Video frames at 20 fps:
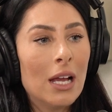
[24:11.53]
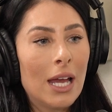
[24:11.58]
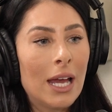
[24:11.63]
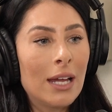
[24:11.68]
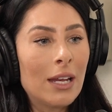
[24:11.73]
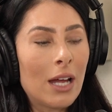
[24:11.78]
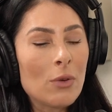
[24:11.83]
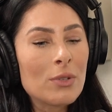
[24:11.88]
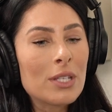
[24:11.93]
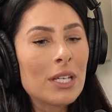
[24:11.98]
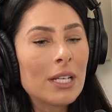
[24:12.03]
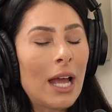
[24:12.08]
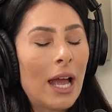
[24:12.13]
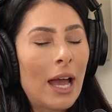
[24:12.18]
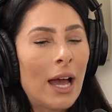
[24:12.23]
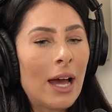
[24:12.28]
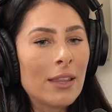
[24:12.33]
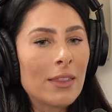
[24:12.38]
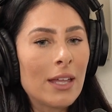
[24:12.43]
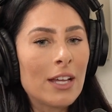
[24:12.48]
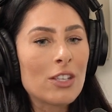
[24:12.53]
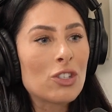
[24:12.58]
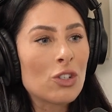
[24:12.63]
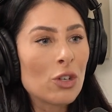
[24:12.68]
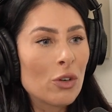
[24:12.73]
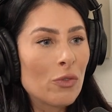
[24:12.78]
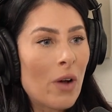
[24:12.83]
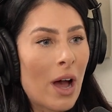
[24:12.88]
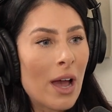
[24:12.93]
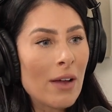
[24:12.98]
And I was going to add that
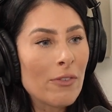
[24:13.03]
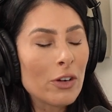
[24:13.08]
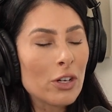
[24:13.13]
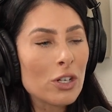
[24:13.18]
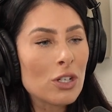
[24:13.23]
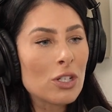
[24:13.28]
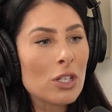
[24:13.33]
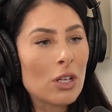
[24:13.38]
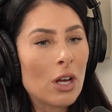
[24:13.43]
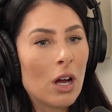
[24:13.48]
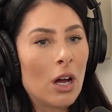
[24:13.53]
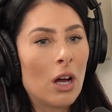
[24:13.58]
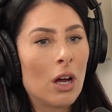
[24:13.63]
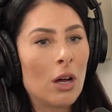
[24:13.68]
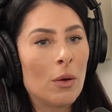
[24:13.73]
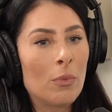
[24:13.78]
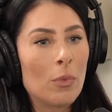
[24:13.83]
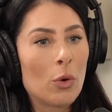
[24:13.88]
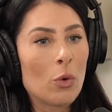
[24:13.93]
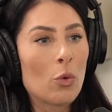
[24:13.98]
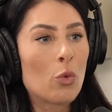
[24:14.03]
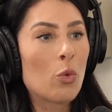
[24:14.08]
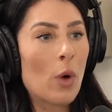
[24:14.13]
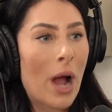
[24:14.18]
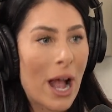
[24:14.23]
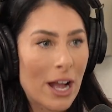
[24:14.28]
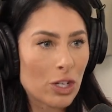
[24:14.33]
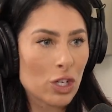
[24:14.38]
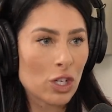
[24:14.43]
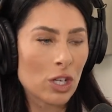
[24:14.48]
survivors
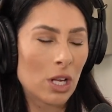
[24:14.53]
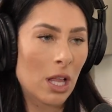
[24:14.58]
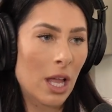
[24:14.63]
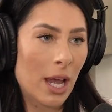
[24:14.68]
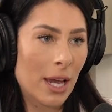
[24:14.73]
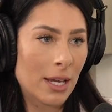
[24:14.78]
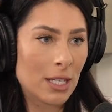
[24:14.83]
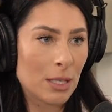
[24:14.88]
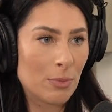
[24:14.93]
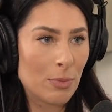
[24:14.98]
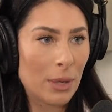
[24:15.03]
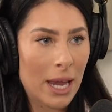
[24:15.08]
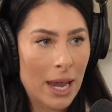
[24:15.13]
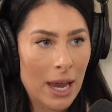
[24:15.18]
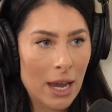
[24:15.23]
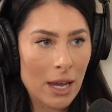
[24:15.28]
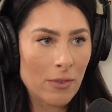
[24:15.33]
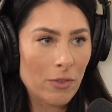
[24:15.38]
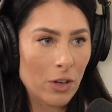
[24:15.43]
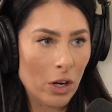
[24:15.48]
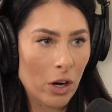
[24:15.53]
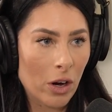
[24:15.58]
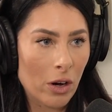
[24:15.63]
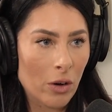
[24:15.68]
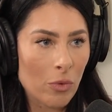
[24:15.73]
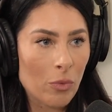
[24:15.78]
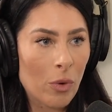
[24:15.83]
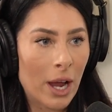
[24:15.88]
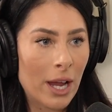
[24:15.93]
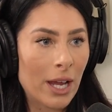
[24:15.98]
rationalize
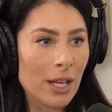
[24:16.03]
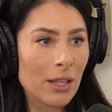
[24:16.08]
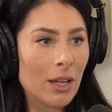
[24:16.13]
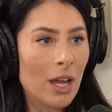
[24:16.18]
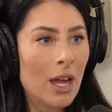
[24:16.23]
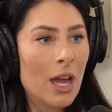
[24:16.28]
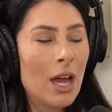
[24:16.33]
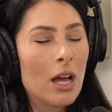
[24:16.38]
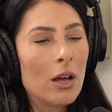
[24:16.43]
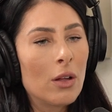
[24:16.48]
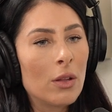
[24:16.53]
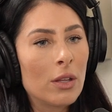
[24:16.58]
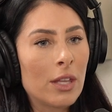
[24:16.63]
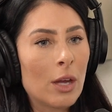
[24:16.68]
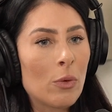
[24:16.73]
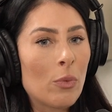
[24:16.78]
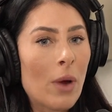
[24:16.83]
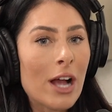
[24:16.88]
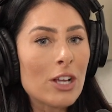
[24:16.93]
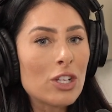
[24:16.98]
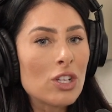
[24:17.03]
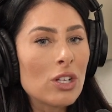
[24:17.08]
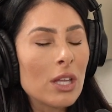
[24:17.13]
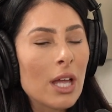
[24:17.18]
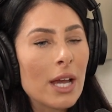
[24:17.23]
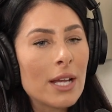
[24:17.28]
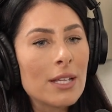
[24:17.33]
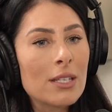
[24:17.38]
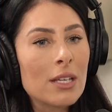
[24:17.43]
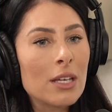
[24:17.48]
behavior, right? They
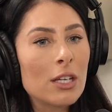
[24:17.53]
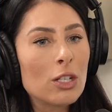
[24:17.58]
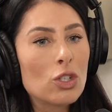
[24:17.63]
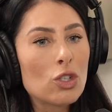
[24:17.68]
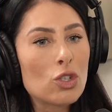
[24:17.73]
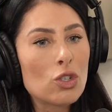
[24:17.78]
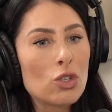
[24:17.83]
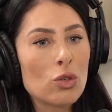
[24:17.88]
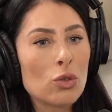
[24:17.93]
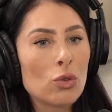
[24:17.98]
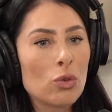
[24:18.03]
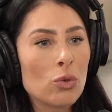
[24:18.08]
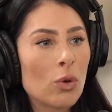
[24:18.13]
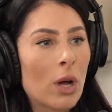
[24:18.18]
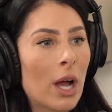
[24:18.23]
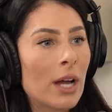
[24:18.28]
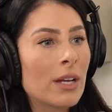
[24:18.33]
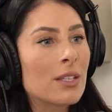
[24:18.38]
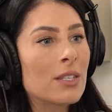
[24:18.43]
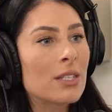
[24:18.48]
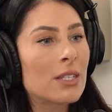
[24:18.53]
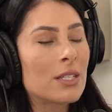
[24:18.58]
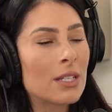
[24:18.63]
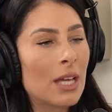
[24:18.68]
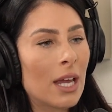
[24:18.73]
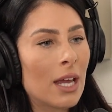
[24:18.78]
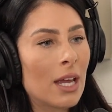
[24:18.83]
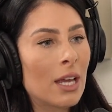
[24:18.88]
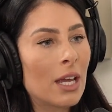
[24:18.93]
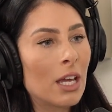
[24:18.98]
rationalize it to kind of
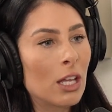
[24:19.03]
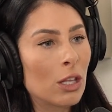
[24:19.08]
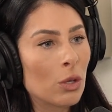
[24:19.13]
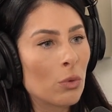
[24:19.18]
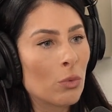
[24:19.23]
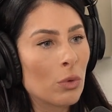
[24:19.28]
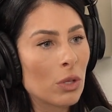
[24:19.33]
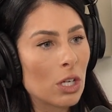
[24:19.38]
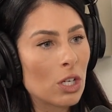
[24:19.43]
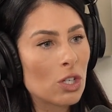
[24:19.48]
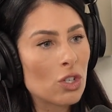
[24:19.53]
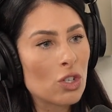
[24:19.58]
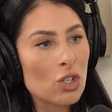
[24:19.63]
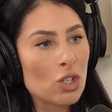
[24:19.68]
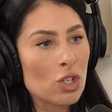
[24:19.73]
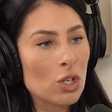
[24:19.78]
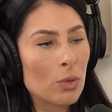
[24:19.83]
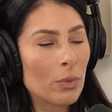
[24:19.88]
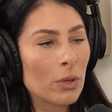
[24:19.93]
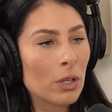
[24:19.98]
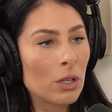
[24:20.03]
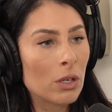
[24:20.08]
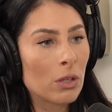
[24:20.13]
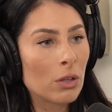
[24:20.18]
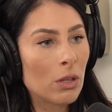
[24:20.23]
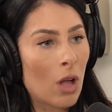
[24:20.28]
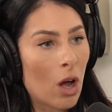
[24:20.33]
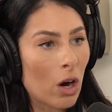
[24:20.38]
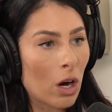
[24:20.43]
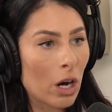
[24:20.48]
stay in the relationship a
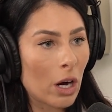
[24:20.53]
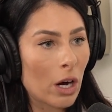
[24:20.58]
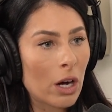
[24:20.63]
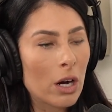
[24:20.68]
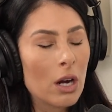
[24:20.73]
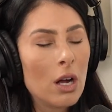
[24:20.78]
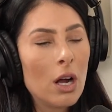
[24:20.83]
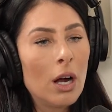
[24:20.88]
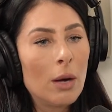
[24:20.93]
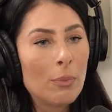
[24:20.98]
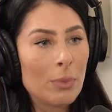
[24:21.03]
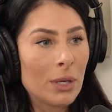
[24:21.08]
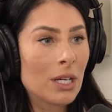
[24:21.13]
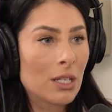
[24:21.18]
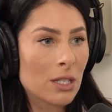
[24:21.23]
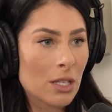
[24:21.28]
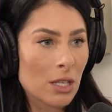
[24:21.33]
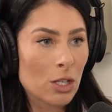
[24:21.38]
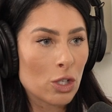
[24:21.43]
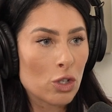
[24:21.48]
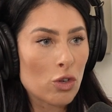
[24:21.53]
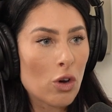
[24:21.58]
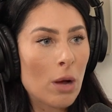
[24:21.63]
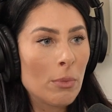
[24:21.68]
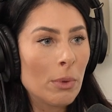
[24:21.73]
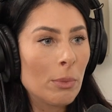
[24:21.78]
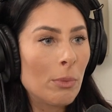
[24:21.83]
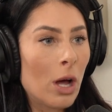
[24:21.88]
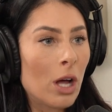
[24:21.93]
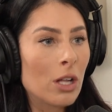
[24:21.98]
little longer because of the
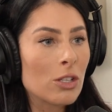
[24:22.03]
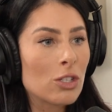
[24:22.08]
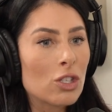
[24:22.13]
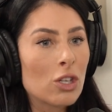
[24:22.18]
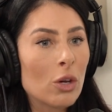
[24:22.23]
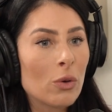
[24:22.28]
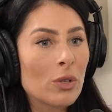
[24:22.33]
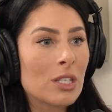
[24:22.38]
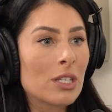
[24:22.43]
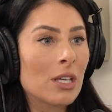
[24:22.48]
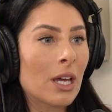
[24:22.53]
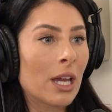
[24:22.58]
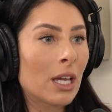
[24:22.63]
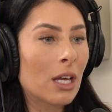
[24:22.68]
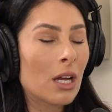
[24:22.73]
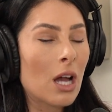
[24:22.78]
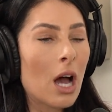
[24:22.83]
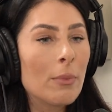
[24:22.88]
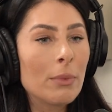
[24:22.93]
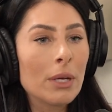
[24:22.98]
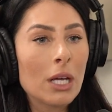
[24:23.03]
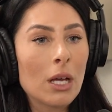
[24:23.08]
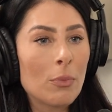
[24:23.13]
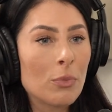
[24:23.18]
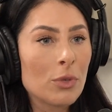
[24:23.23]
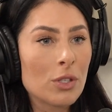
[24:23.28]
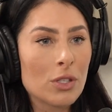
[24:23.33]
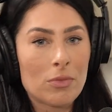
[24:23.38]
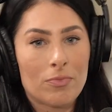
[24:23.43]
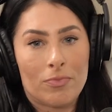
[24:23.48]
trauma bond. So it's like coming
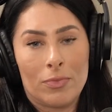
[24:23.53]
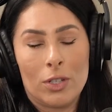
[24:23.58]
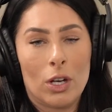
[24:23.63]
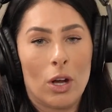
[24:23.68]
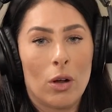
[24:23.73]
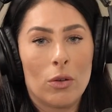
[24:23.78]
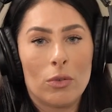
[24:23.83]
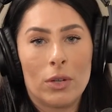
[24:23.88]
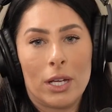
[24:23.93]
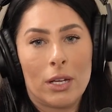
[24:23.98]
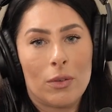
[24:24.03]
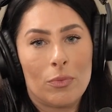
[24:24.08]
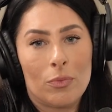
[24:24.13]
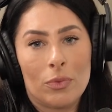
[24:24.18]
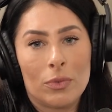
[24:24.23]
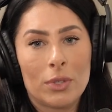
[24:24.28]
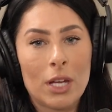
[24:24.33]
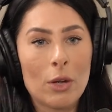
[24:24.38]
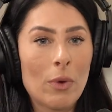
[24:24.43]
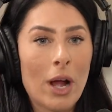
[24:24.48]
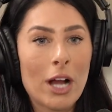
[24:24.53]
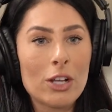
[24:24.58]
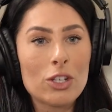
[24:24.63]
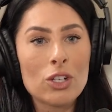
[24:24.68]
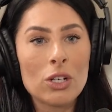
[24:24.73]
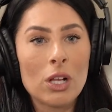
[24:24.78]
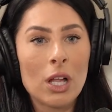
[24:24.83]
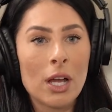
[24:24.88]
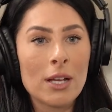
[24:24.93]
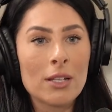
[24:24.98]
up with, like they
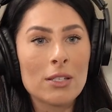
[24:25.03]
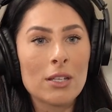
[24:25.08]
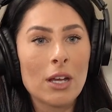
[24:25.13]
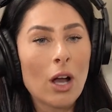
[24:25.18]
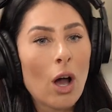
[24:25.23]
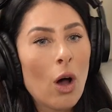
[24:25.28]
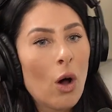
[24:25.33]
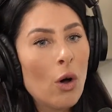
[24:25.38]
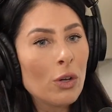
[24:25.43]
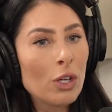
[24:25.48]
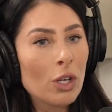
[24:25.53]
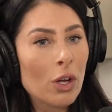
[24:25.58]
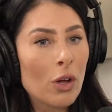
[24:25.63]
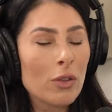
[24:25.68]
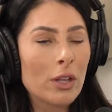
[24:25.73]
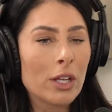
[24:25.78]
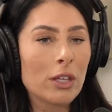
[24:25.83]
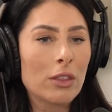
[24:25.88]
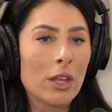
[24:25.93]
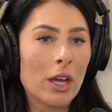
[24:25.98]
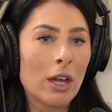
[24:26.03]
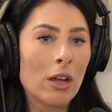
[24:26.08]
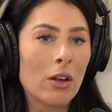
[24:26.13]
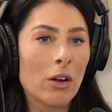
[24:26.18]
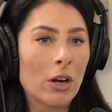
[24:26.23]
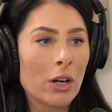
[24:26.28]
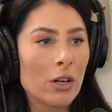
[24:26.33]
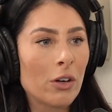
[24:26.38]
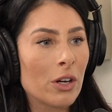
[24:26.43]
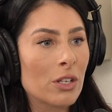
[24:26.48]
rationalize like, oh, like they
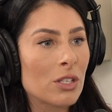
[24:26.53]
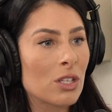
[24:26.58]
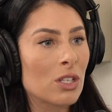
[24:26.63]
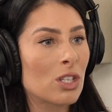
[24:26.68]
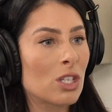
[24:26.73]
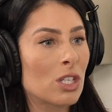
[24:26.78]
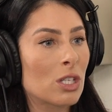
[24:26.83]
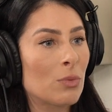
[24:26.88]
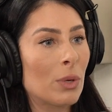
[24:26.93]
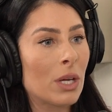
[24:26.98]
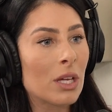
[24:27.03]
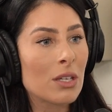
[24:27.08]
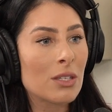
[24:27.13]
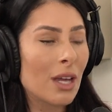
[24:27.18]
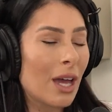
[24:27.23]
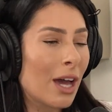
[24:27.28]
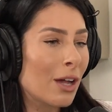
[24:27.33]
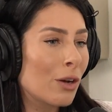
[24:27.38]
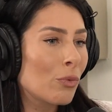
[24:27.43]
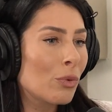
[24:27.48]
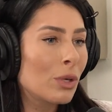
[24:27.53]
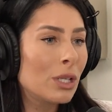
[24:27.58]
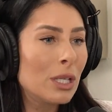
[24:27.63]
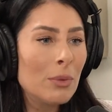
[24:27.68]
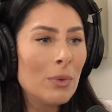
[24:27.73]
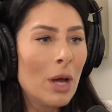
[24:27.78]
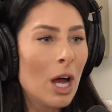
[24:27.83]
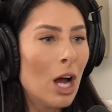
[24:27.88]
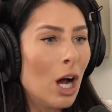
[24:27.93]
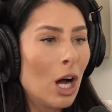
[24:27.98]
are a narcissist because they had a
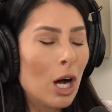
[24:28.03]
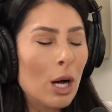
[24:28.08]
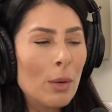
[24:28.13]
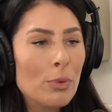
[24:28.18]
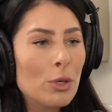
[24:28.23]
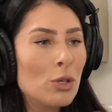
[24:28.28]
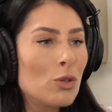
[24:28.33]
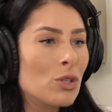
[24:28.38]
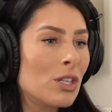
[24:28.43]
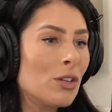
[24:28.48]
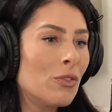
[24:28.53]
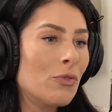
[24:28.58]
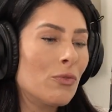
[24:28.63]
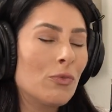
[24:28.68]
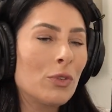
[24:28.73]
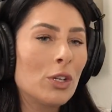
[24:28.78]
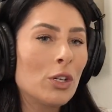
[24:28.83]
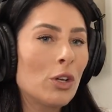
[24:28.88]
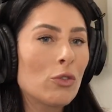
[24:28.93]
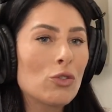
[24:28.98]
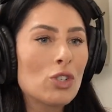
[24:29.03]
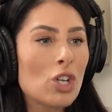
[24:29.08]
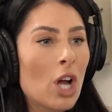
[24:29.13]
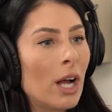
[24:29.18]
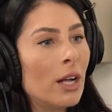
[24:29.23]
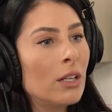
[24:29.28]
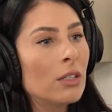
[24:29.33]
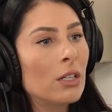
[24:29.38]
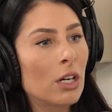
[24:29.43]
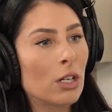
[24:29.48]
really abusive,
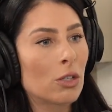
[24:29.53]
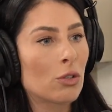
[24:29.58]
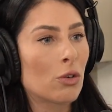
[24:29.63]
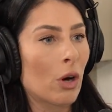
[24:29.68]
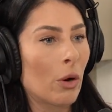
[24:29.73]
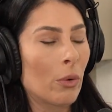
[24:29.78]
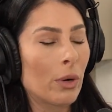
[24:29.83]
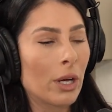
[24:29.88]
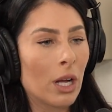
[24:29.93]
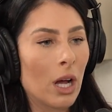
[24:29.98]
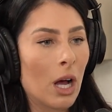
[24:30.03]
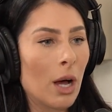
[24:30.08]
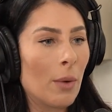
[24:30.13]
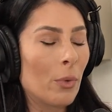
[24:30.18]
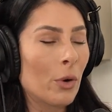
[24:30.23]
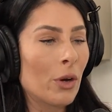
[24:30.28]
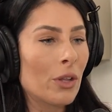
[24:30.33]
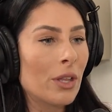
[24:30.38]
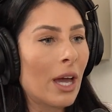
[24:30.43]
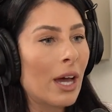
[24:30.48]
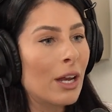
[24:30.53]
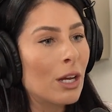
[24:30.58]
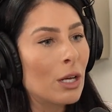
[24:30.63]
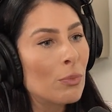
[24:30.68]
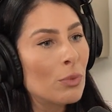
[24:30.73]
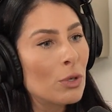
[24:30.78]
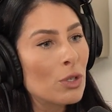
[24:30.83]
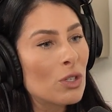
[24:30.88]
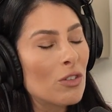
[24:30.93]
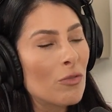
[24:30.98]
childhood growing up, or they had an
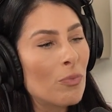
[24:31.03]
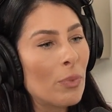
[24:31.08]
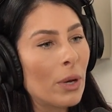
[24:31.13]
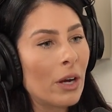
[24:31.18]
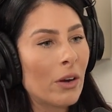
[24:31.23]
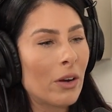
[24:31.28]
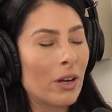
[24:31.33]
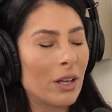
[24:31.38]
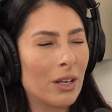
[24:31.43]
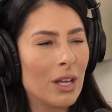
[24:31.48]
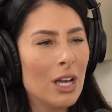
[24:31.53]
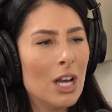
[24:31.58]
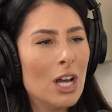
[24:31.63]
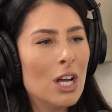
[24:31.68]
abusive parent.